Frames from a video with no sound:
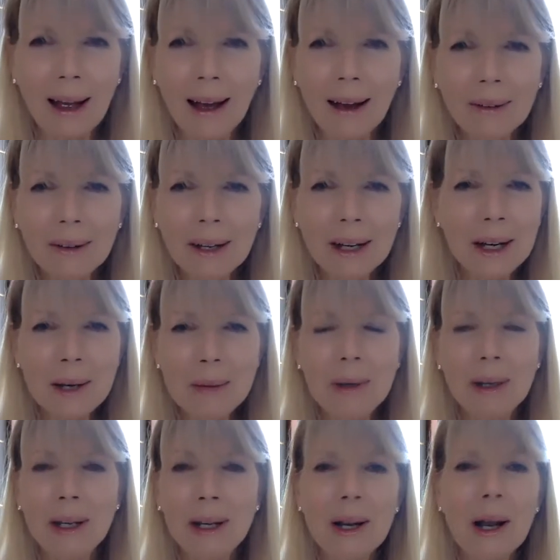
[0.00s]
how could
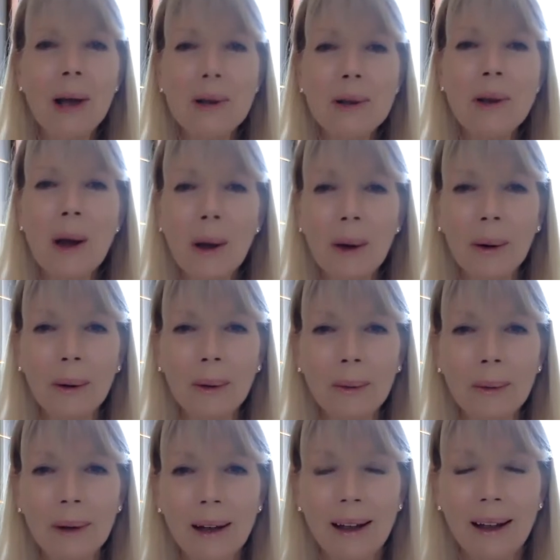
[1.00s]
anybody not
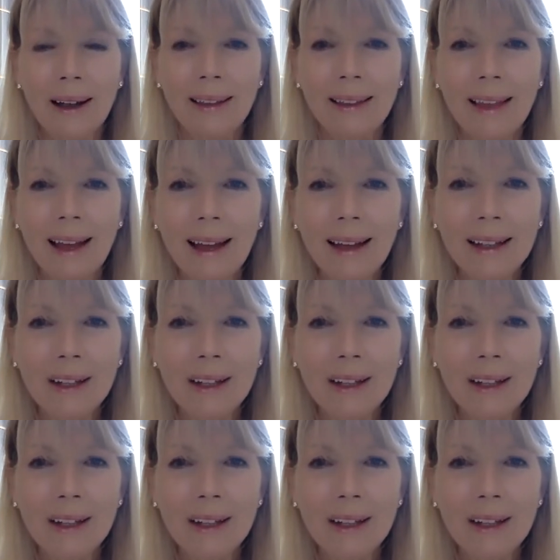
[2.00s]
know that,